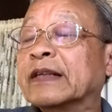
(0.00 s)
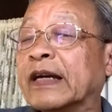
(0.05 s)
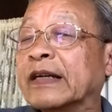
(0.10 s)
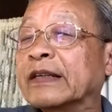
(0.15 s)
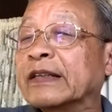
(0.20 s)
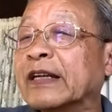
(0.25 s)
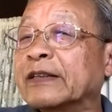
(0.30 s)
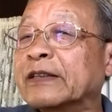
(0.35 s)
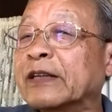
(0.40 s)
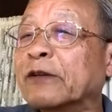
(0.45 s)

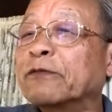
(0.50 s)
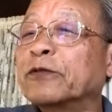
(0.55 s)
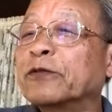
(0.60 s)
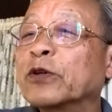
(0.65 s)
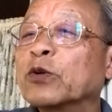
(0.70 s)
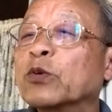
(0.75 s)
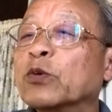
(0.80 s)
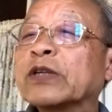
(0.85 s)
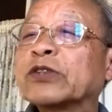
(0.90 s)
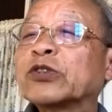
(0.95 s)
And then they
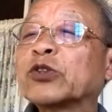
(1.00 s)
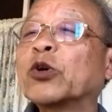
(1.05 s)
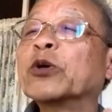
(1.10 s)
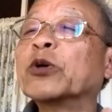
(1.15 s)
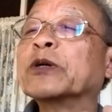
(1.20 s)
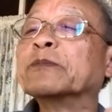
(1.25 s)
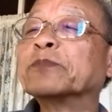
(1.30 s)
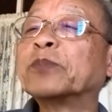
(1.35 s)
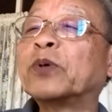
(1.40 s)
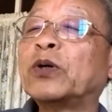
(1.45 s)
feel we're so
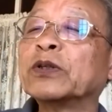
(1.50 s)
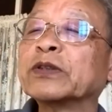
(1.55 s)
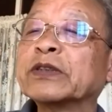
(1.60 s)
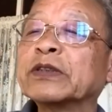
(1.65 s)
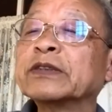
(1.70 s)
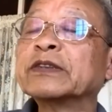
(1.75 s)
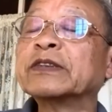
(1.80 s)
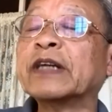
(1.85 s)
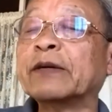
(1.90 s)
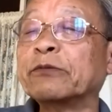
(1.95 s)

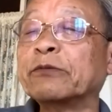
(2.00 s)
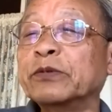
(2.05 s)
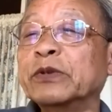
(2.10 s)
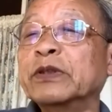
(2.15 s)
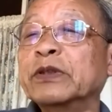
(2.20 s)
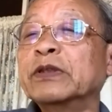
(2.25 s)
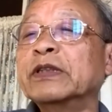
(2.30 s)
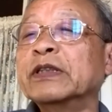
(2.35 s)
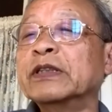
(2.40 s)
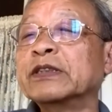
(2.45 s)
important that
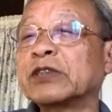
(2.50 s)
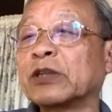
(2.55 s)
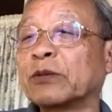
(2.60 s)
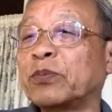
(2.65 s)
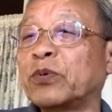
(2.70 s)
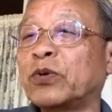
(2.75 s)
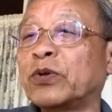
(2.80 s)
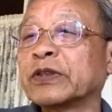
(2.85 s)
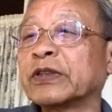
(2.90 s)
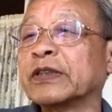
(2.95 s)
really
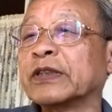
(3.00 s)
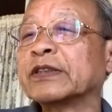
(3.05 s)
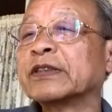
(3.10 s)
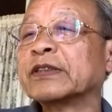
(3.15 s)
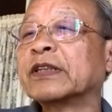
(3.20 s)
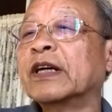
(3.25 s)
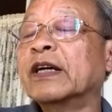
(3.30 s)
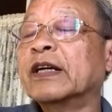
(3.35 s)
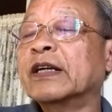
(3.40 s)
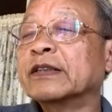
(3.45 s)
support
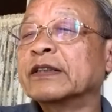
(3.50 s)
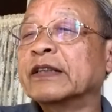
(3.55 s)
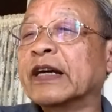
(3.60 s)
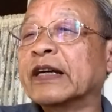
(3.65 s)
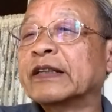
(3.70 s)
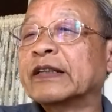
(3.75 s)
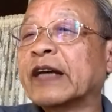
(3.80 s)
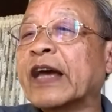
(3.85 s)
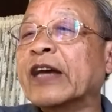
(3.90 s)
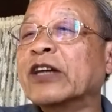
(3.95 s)
us,
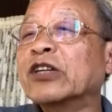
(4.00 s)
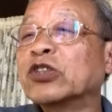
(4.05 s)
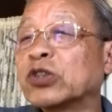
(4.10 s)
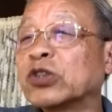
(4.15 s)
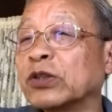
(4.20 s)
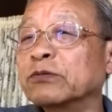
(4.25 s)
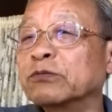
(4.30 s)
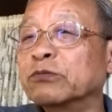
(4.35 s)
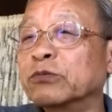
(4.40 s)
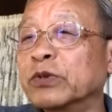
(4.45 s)
that
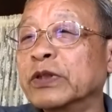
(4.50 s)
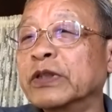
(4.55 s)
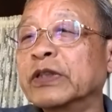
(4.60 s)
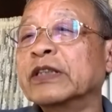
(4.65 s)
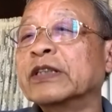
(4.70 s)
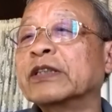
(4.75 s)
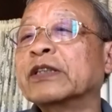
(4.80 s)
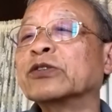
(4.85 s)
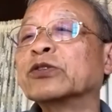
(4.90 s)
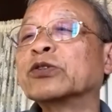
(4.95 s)
Asian
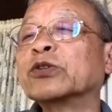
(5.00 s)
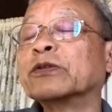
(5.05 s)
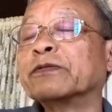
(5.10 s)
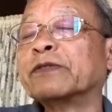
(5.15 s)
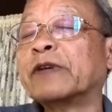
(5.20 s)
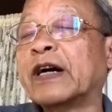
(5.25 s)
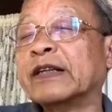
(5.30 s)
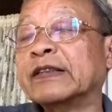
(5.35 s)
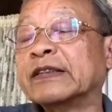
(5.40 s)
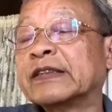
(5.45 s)
really can
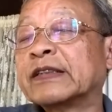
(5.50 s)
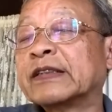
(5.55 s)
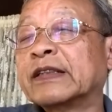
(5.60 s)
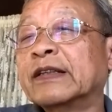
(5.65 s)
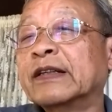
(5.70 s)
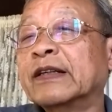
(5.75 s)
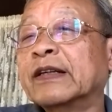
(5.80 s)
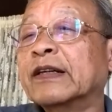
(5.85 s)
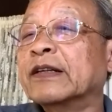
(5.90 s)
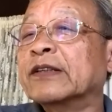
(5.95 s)
suffice.
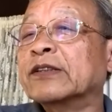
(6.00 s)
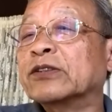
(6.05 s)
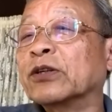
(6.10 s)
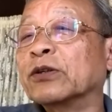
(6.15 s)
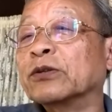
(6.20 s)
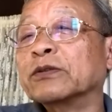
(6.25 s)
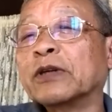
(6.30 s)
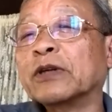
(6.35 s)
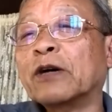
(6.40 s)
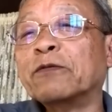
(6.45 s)

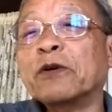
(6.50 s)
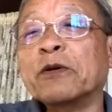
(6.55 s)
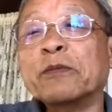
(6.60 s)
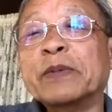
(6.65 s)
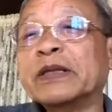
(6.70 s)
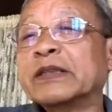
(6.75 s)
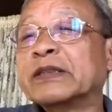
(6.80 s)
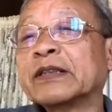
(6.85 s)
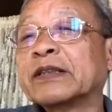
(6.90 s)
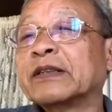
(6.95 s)
So therefore,
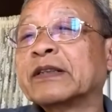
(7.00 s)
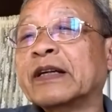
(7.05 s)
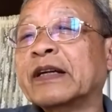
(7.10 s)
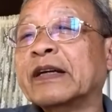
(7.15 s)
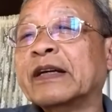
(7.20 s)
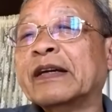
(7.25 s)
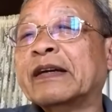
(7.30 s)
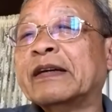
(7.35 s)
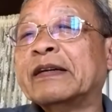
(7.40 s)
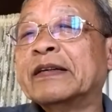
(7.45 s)

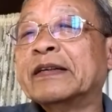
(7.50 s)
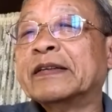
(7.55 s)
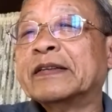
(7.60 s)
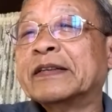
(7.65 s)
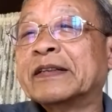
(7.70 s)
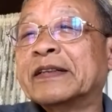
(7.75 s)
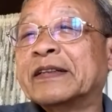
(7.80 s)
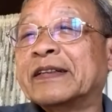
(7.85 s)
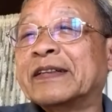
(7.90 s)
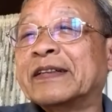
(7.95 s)
basically,
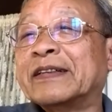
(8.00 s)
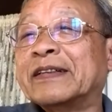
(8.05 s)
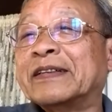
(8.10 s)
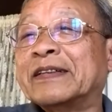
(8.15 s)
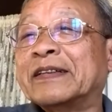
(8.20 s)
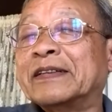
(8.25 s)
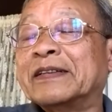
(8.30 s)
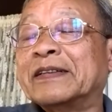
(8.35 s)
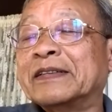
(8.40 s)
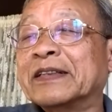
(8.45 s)

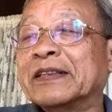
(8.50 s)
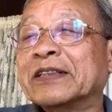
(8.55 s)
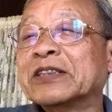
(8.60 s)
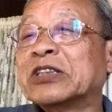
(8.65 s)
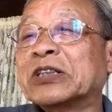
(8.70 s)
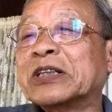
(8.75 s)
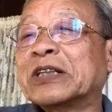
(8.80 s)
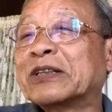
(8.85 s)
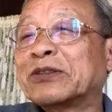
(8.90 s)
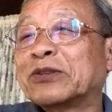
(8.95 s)
uh,
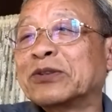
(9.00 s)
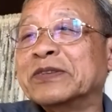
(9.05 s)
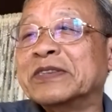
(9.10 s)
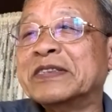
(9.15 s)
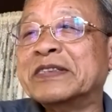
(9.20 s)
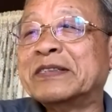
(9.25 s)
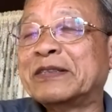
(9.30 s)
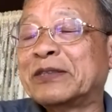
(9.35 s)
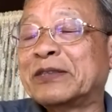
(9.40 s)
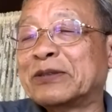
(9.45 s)
listening to
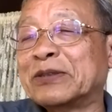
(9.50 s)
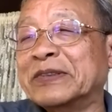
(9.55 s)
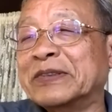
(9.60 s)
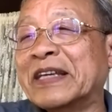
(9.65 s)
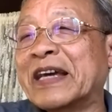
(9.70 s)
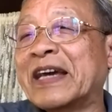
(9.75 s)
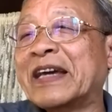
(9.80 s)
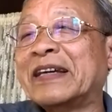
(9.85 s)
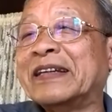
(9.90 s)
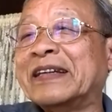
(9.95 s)

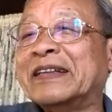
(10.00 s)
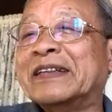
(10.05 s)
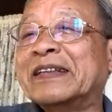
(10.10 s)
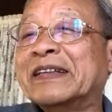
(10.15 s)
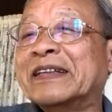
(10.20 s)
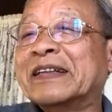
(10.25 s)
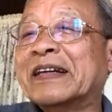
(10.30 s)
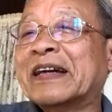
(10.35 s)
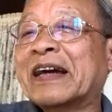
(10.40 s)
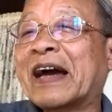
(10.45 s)
today,
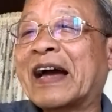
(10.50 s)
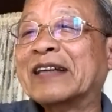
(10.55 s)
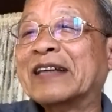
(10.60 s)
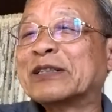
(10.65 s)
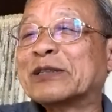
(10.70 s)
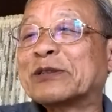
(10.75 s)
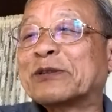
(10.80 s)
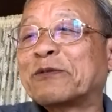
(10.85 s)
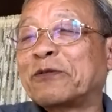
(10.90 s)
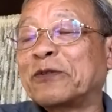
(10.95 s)
I
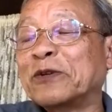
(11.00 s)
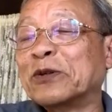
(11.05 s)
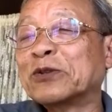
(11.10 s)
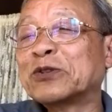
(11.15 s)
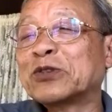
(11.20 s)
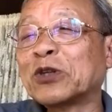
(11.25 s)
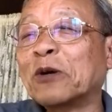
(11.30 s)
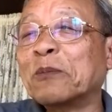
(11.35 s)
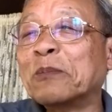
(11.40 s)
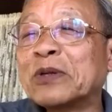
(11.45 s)
just feel
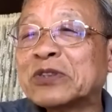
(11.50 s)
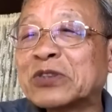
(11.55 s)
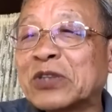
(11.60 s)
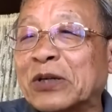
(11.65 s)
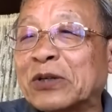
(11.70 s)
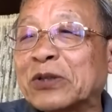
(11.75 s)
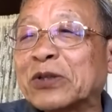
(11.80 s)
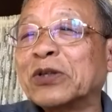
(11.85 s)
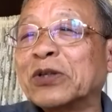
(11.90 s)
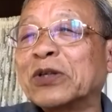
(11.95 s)
so much
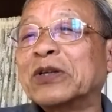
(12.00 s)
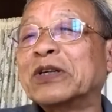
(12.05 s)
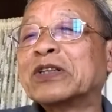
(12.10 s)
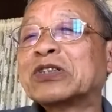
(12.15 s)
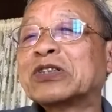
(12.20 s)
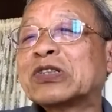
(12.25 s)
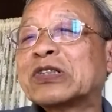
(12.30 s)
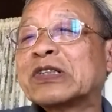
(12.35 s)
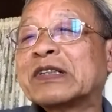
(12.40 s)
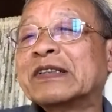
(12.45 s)

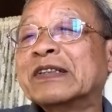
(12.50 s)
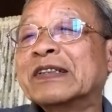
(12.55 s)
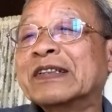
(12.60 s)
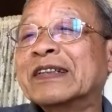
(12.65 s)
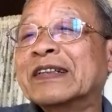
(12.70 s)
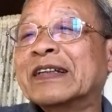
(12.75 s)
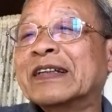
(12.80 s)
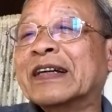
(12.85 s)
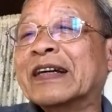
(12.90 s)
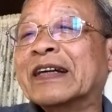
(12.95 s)
encouraged.
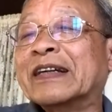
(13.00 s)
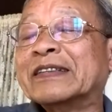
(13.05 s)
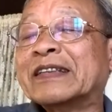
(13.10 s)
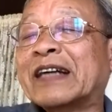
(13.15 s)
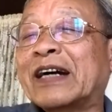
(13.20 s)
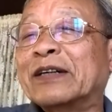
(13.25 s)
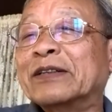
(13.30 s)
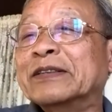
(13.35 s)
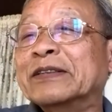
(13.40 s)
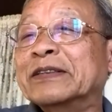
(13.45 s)
And
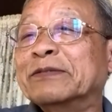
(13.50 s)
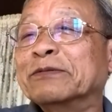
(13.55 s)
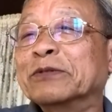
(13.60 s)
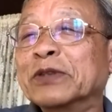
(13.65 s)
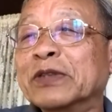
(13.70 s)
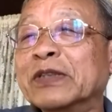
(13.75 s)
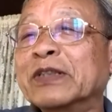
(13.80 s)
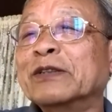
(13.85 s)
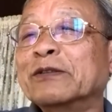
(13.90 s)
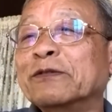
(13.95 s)
I
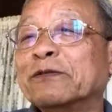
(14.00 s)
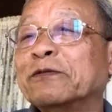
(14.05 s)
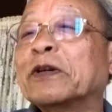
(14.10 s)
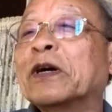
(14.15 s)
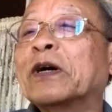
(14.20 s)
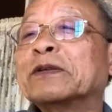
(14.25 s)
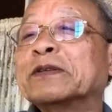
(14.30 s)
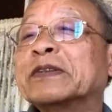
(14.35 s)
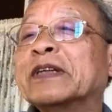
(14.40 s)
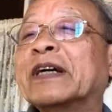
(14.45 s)
really
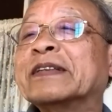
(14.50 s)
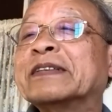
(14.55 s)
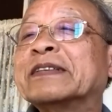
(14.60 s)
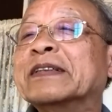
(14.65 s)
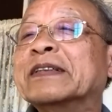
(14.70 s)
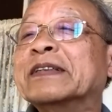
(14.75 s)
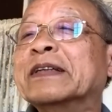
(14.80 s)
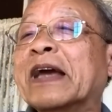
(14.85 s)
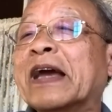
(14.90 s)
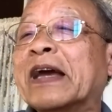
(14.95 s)
felt that
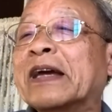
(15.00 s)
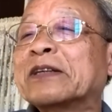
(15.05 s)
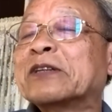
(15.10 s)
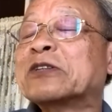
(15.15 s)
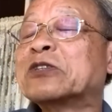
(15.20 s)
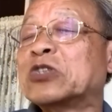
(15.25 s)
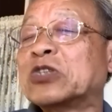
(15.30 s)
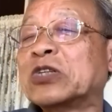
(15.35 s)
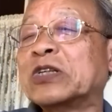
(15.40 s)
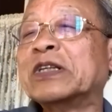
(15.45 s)
the
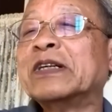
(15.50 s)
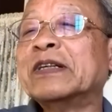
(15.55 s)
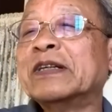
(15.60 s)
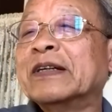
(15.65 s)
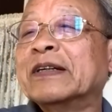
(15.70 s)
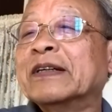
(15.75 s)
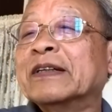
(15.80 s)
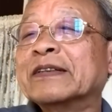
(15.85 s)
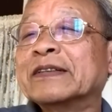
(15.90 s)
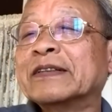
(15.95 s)
energy
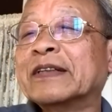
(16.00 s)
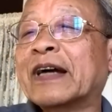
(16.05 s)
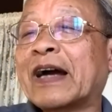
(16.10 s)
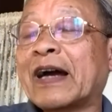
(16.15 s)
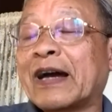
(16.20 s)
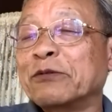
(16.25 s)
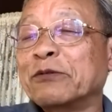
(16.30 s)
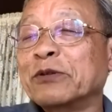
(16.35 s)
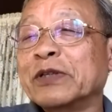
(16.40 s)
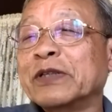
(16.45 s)
that
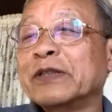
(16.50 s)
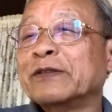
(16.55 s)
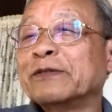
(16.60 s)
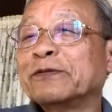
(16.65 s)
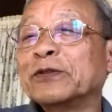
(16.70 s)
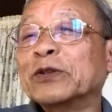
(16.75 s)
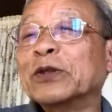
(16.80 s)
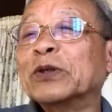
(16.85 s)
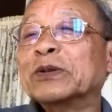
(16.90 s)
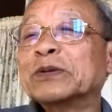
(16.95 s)
I really
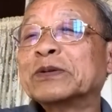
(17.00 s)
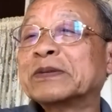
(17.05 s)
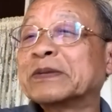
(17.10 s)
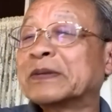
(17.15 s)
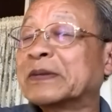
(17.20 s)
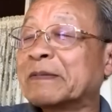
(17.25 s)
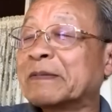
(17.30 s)
feel